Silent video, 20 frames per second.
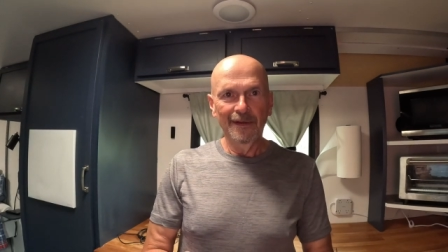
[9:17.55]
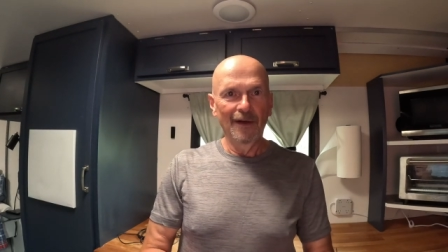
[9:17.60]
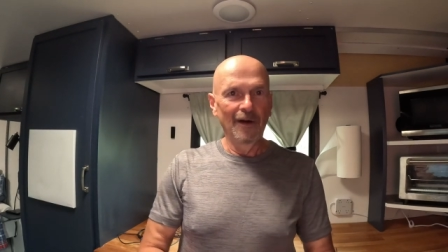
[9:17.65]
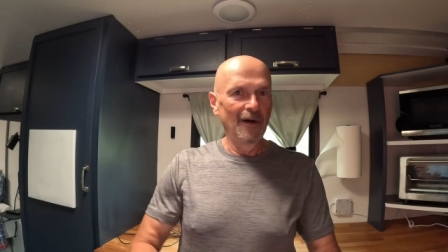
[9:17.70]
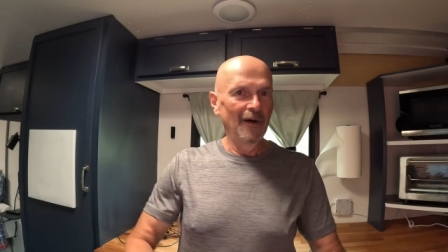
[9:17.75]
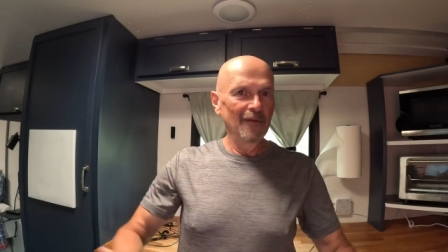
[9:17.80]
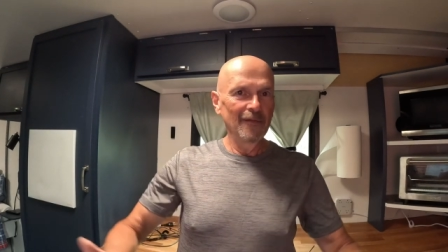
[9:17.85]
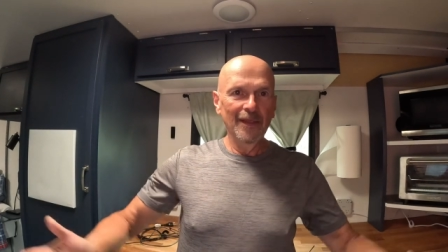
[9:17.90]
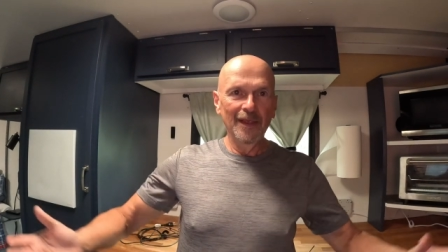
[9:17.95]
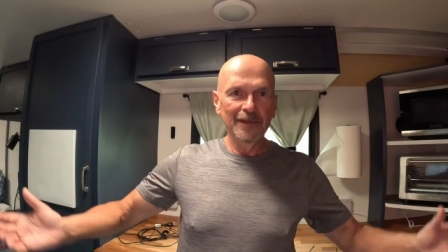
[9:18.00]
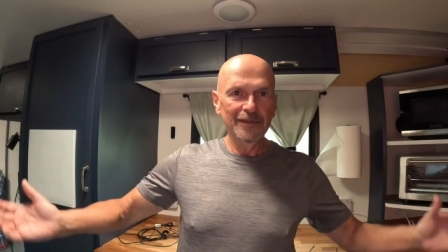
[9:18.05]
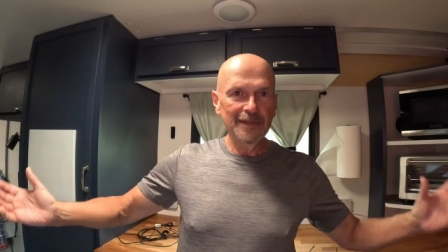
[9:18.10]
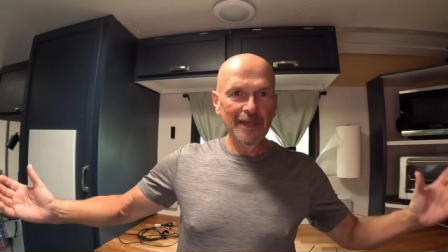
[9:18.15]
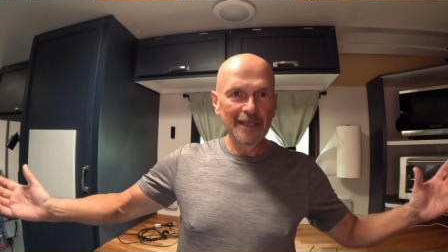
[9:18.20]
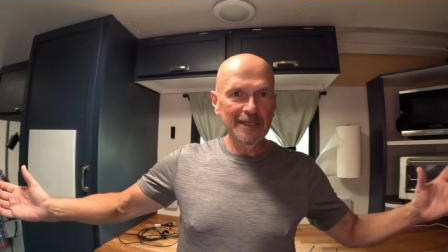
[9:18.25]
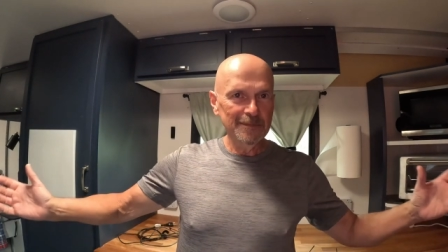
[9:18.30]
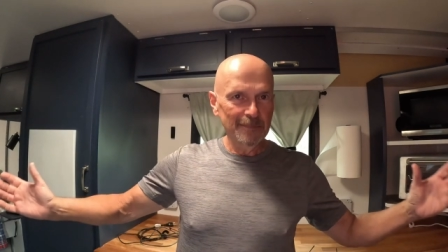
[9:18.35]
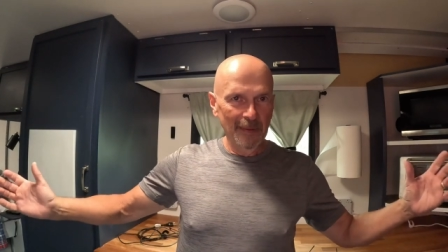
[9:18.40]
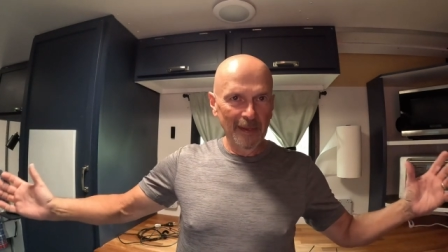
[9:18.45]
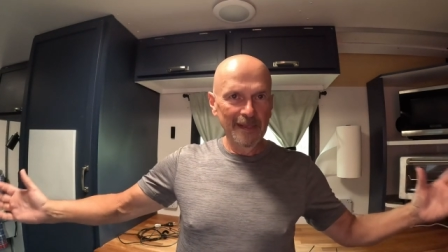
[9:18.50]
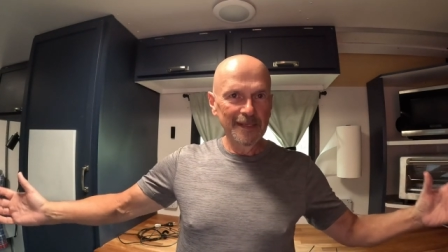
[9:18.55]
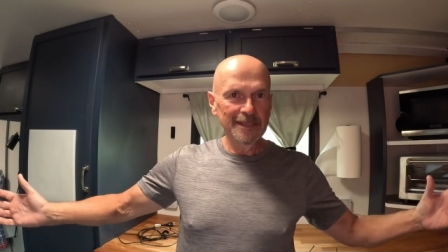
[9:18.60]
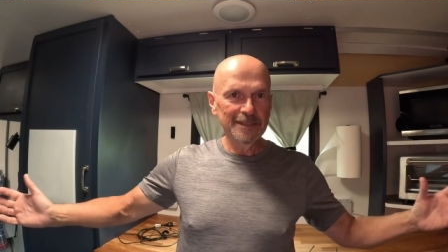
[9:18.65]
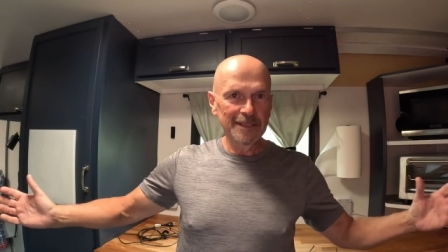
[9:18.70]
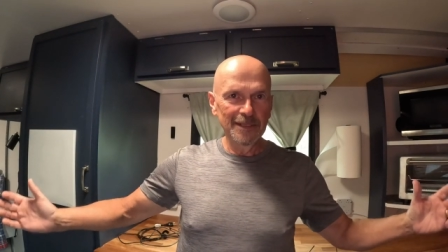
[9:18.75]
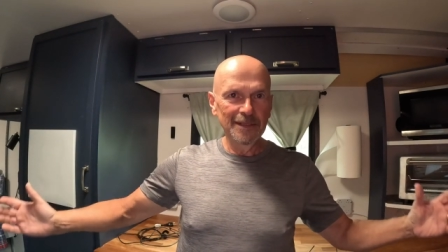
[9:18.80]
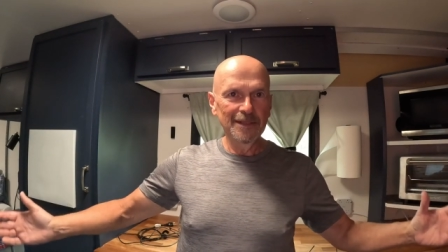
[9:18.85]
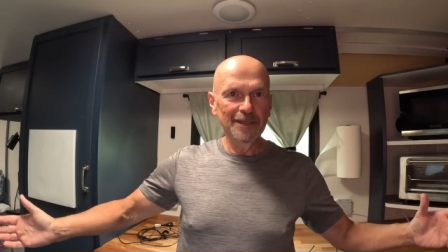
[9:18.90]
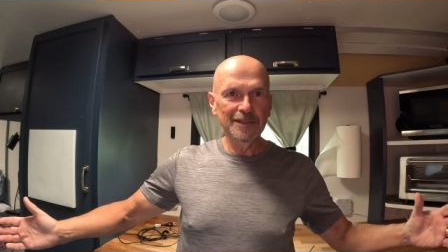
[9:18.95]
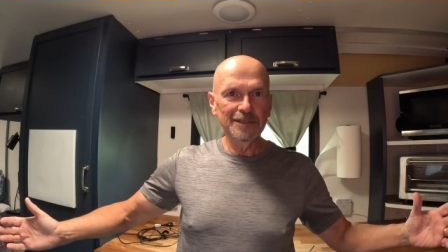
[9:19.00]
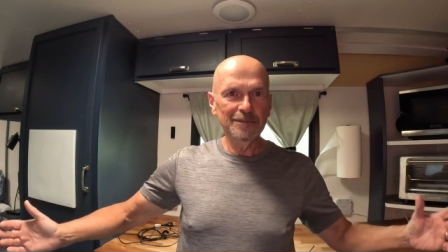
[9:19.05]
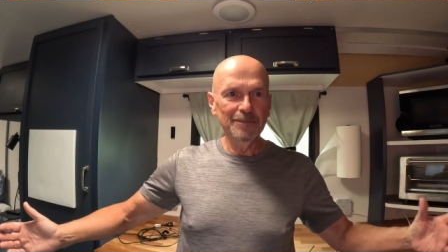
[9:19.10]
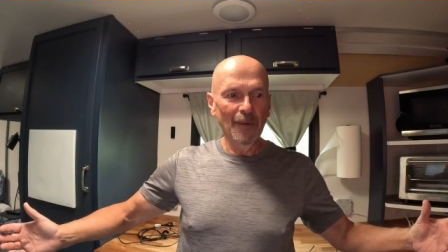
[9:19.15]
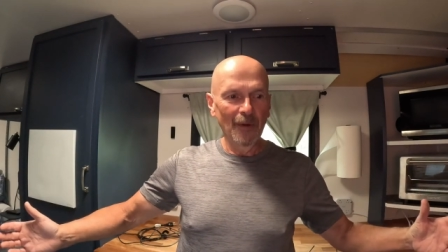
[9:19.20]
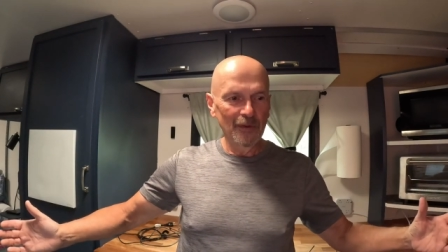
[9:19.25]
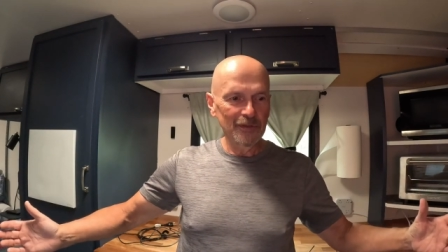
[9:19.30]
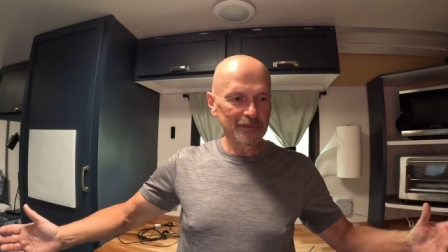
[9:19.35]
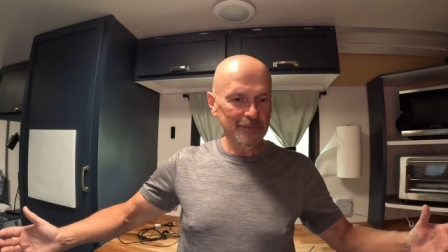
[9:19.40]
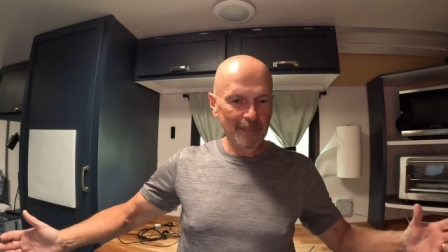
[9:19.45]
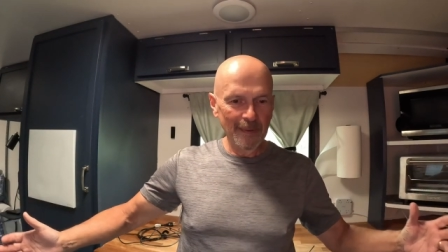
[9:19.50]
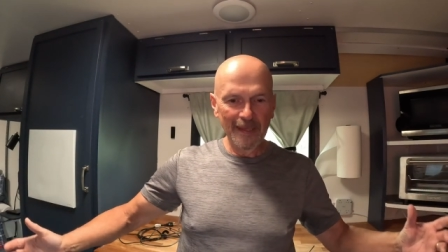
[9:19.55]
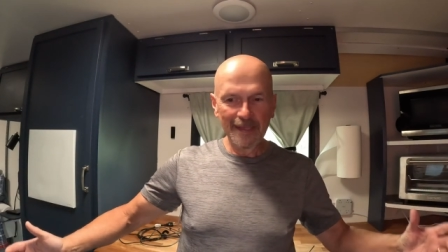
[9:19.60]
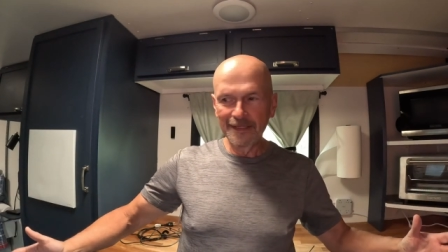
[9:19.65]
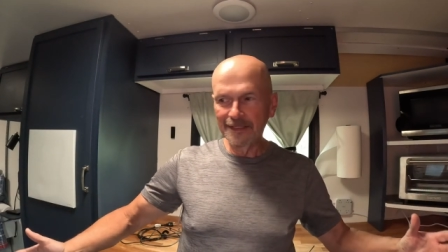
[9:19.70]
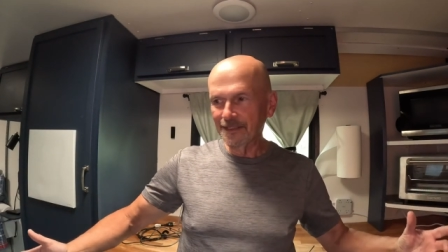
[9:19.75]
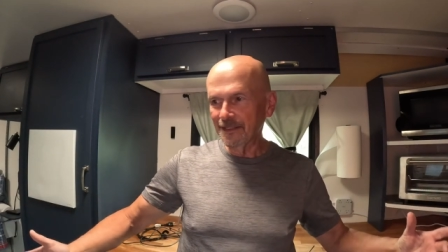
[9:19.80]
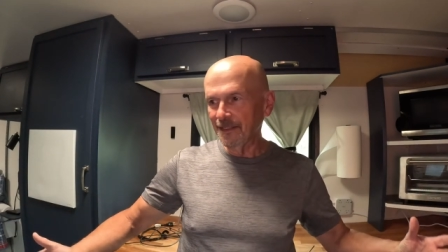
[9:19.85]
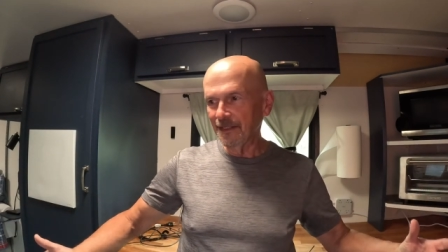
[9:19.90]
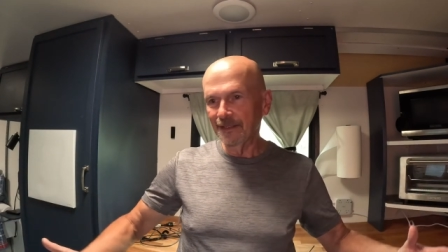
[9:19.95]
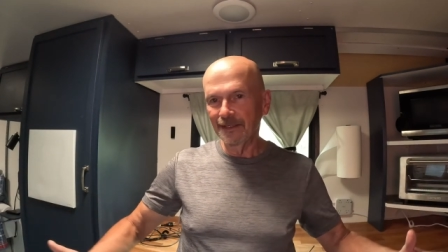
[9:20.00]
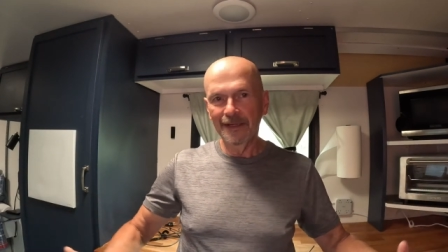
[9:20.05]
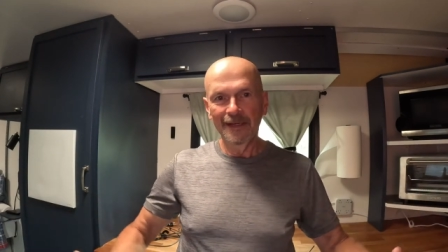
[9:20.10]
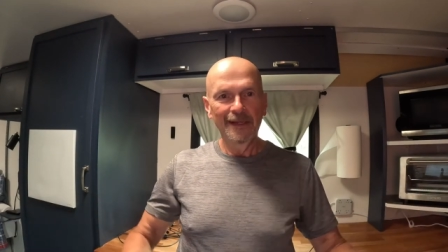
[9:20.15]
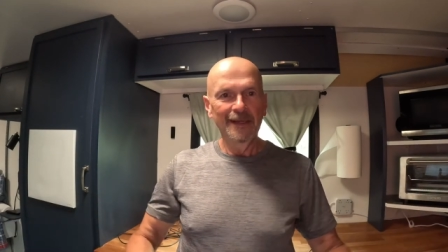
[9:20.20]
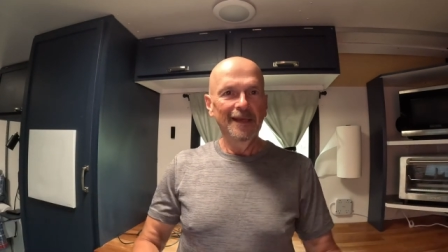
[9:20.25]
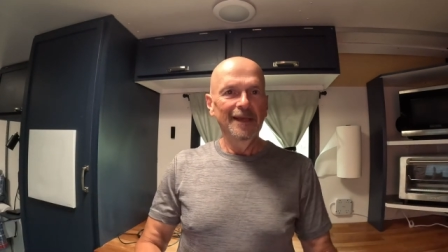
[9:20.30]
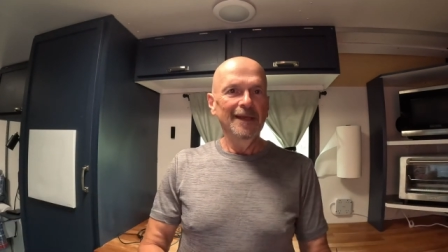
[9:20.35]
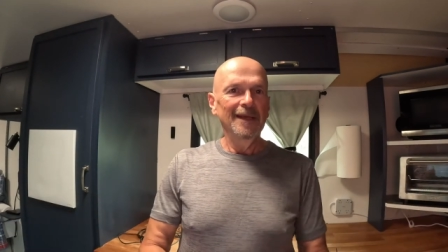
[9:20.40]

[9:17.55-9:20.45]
All that takes place in this small space here.